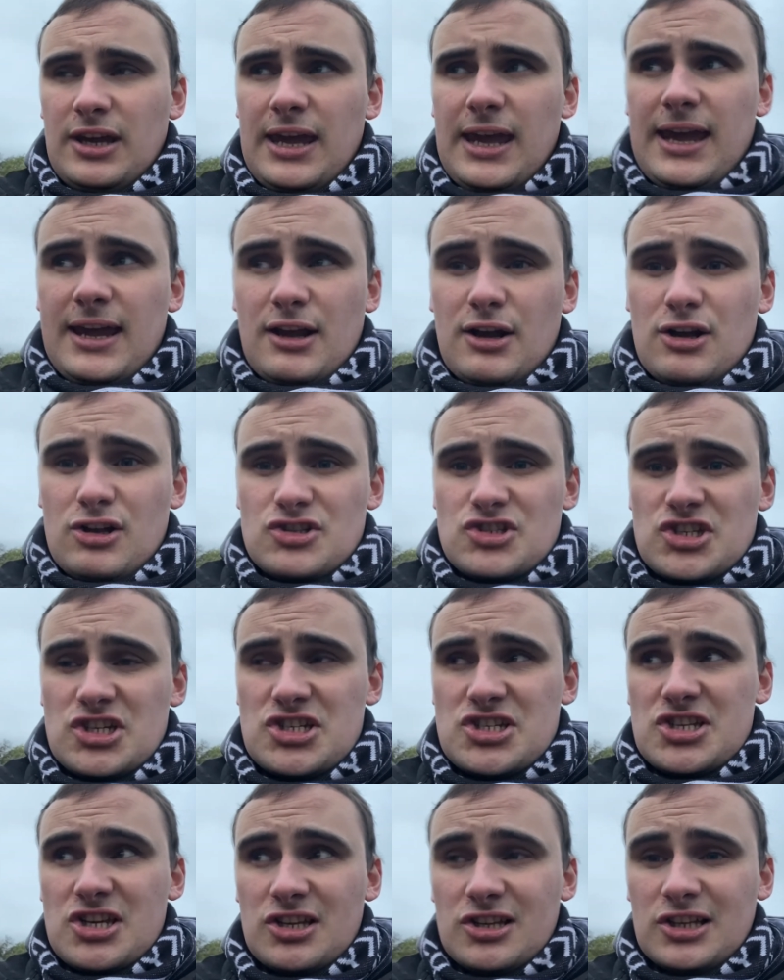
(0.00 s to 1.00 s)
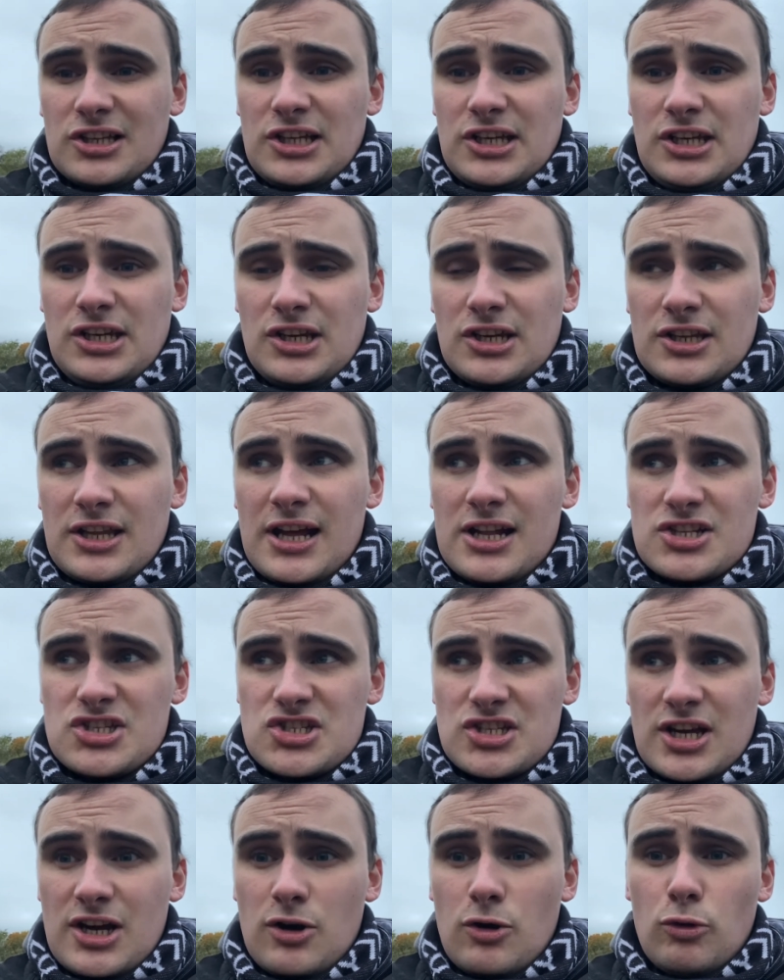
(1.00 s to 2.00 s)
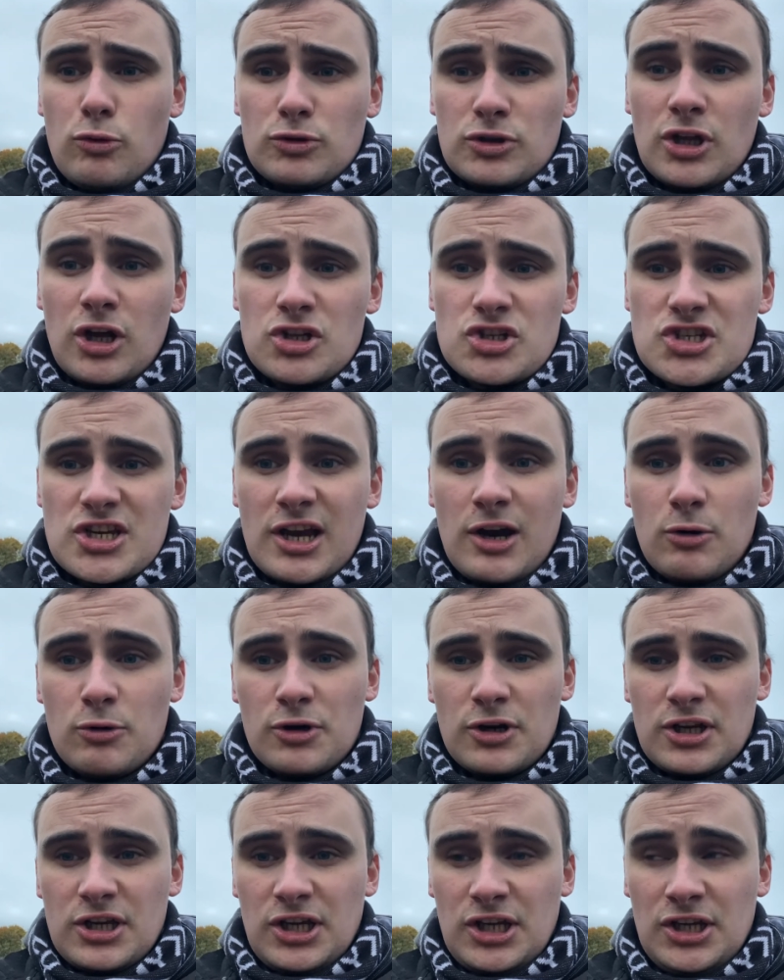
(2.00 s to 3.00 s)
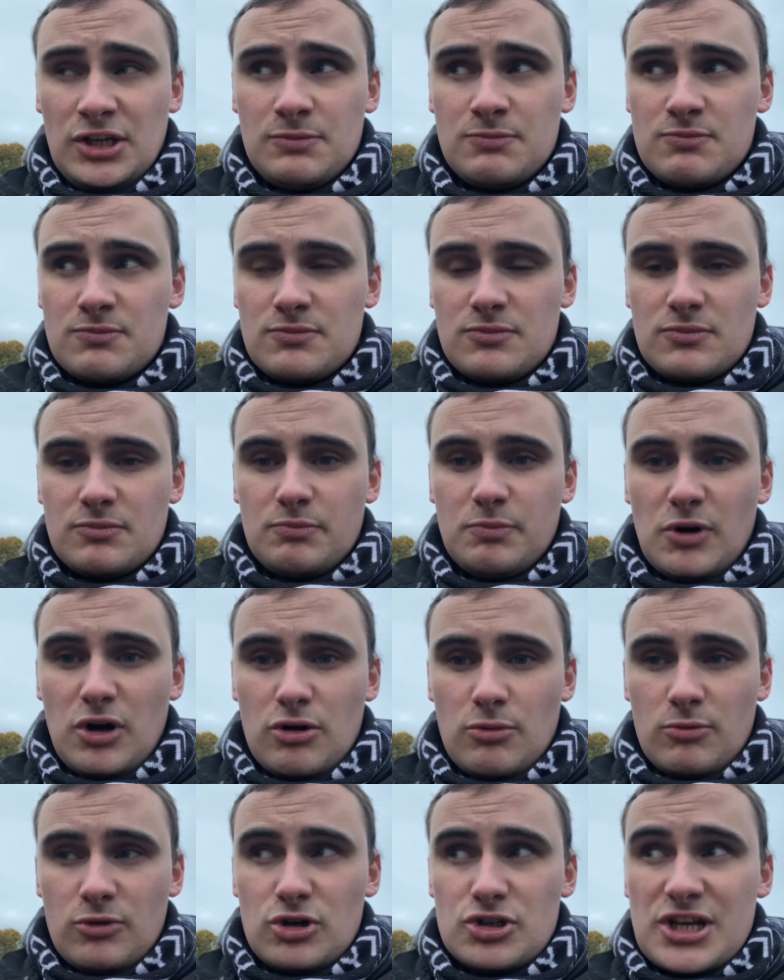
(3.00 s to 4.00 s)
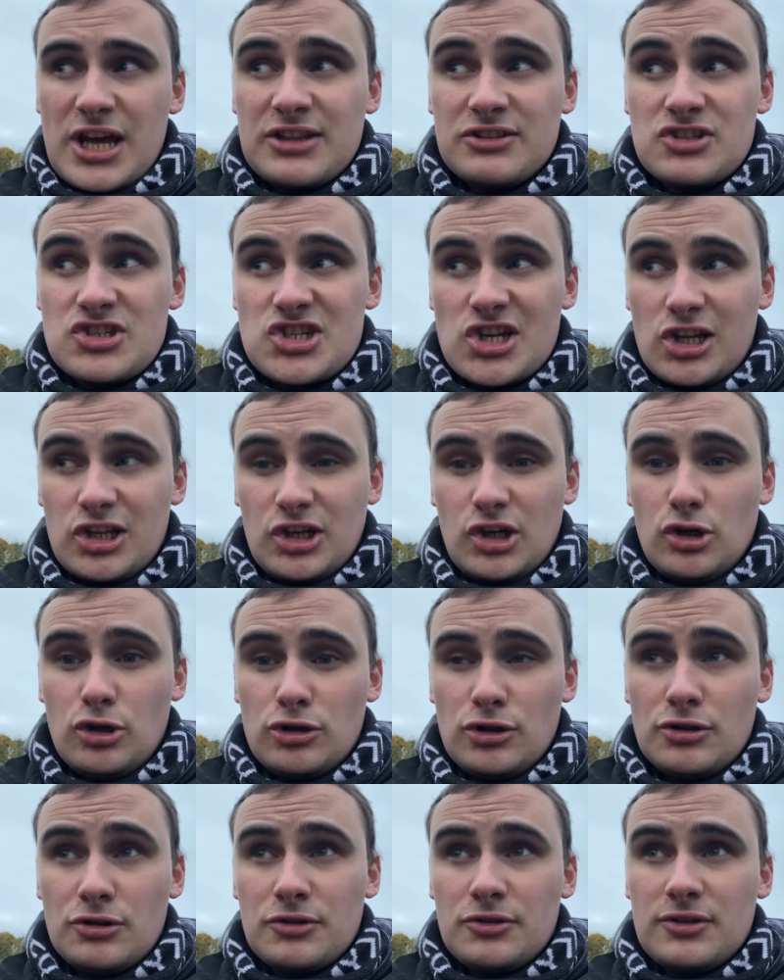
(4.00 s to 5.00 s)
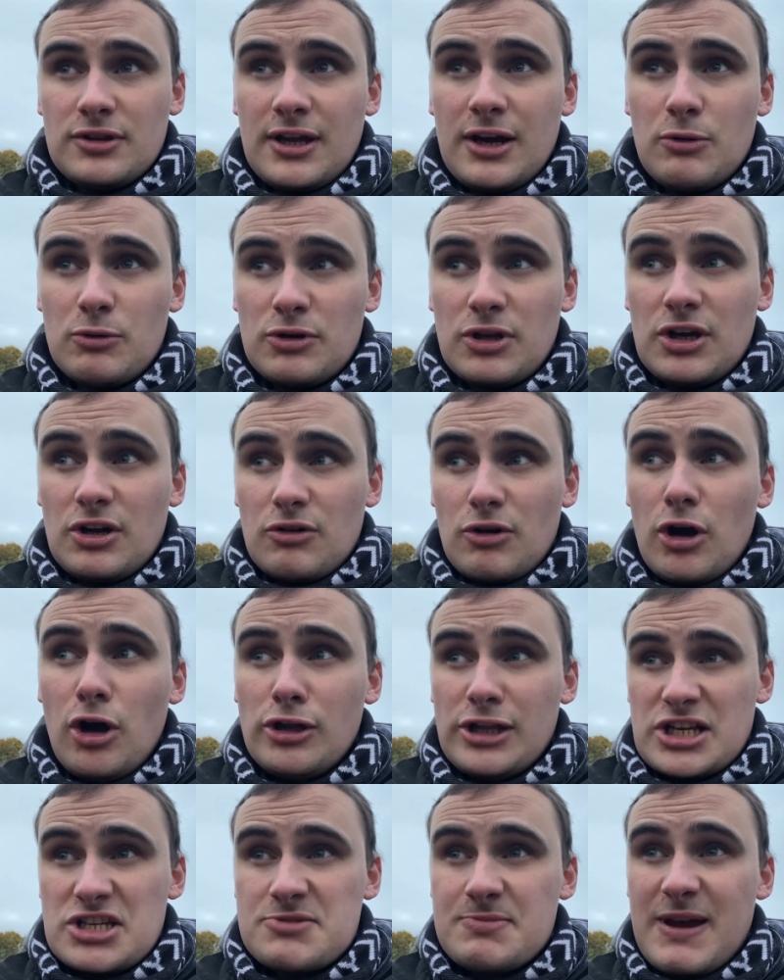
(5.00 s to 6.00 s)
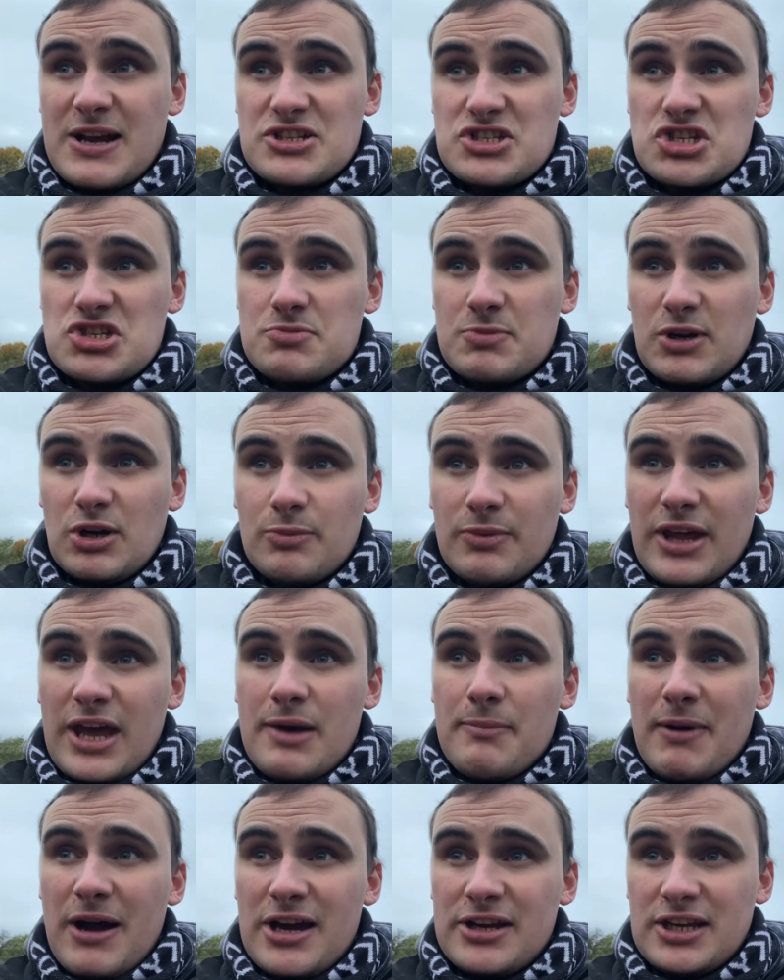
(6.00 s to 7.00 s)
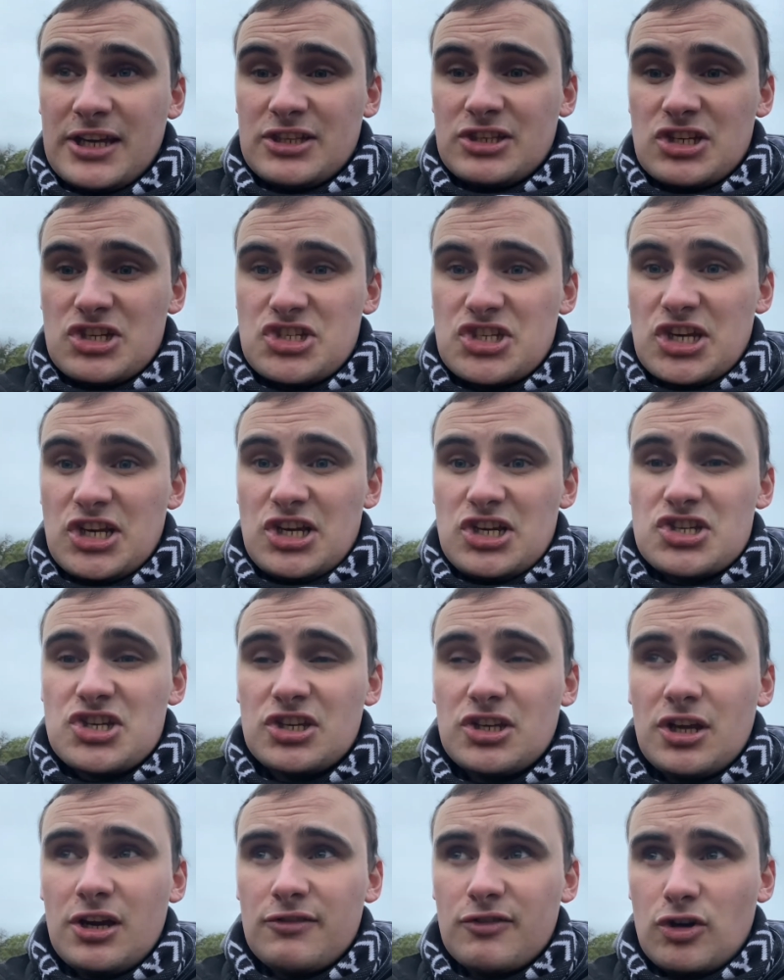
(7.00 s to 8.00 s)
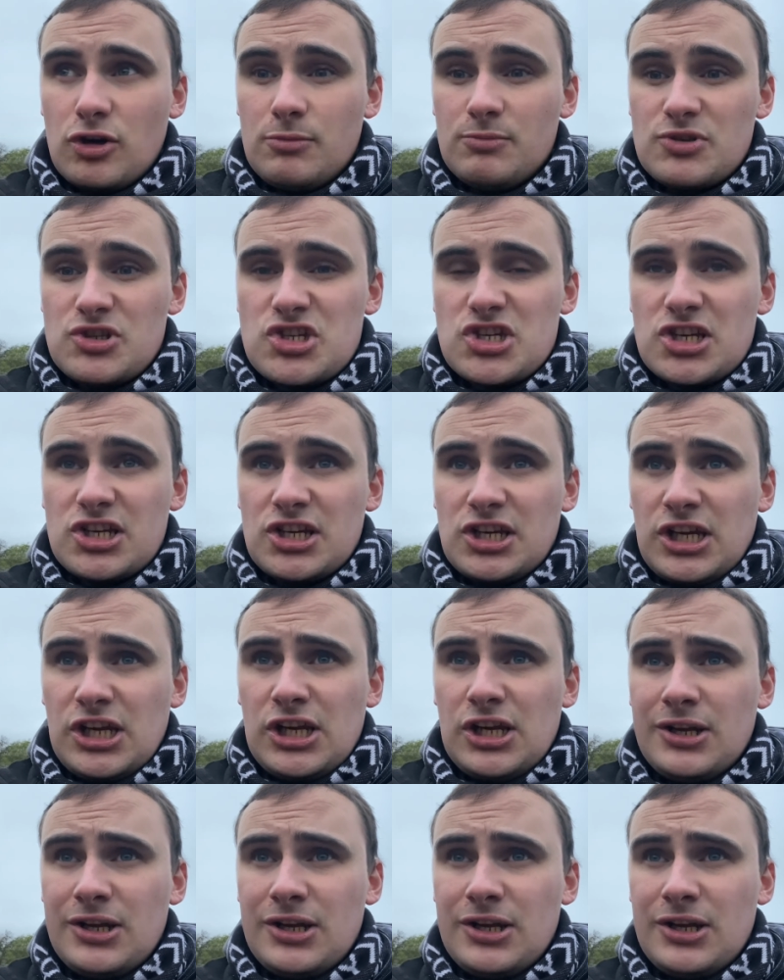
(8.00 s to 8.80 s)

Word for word: inconsistent league. That's now Notts County, Borehamwood, and Solihull now that are all expected to be up there by the end of the season and come to the